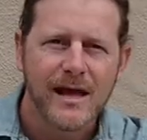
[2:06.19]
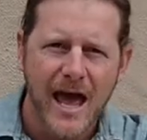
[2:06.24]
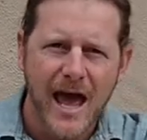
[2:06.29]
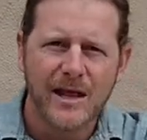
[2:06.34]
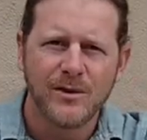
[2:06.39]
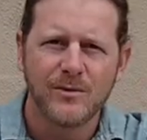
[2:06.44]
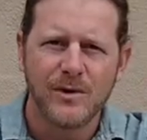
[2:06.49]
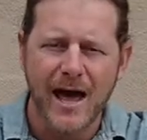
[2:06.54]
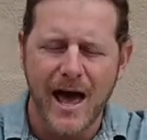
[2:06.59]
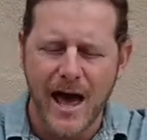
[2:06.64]

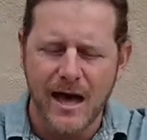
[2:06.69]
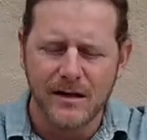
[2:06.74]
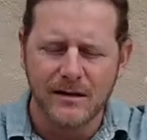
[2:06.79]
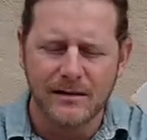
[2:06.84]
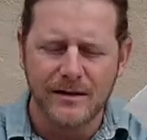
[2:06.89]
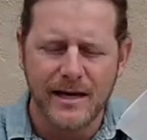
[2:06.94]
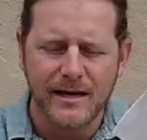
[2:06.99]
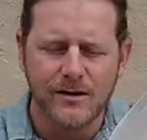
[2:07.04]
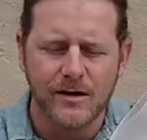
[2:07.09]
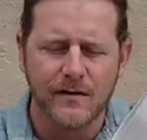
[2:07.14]
And we'll add a
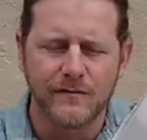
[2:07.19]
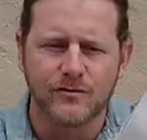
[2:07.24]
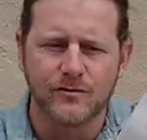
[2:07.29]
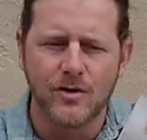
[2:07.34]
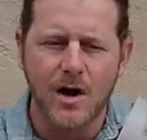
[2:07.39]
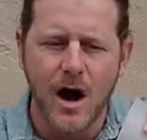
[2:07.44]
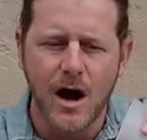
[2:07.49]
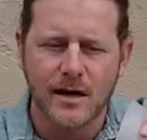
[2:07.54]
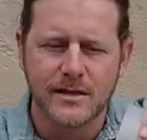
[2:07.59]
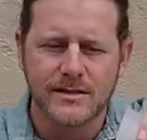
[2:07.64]
layer of
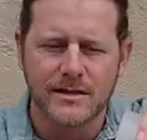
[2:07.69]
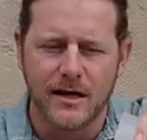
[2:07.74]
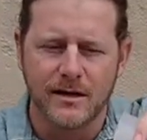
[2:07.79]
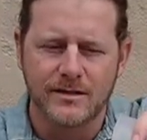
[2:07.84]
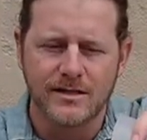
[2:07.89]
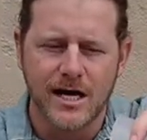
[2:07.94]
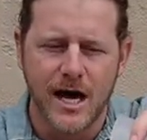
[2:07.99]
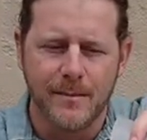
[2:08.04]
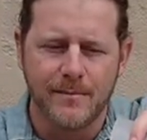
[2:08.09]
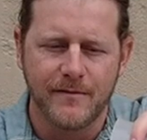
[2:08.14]
rocks
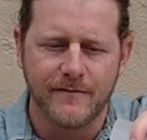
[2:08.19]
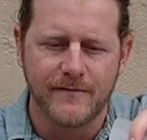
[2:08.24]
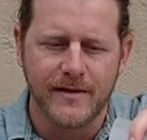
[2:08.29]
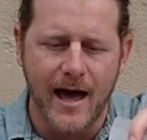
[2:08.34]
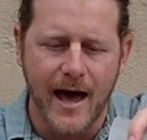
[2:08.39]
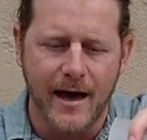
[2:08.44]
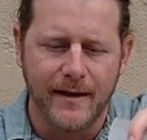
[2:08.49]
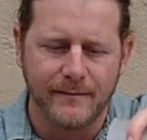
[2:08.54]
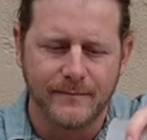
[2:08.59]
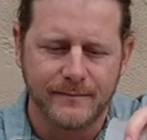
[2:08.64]
on top of
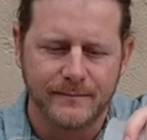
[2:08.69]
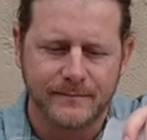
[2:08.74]
that.